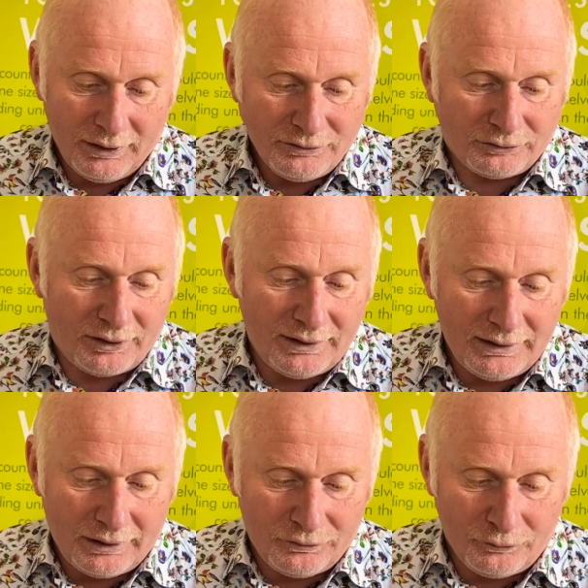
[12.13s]
So
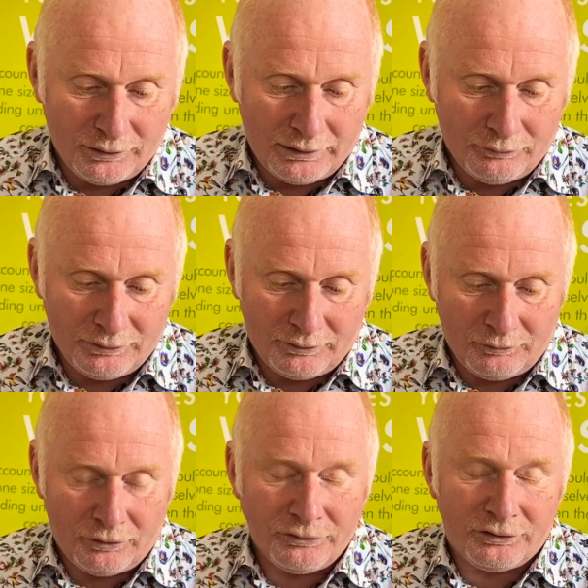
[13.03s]
today I thought I would
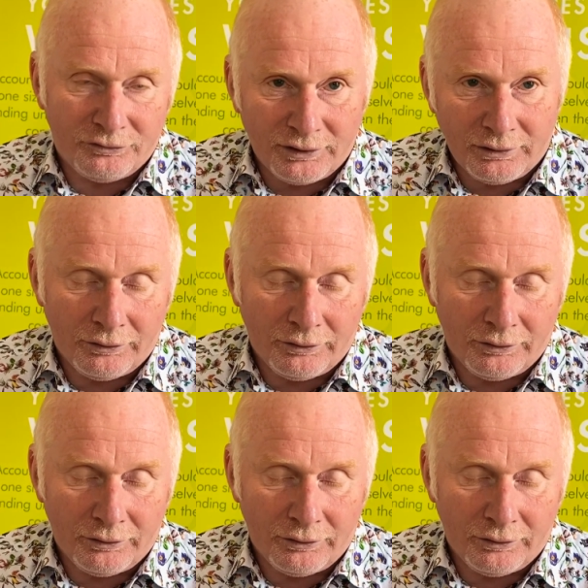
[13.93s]
concentrate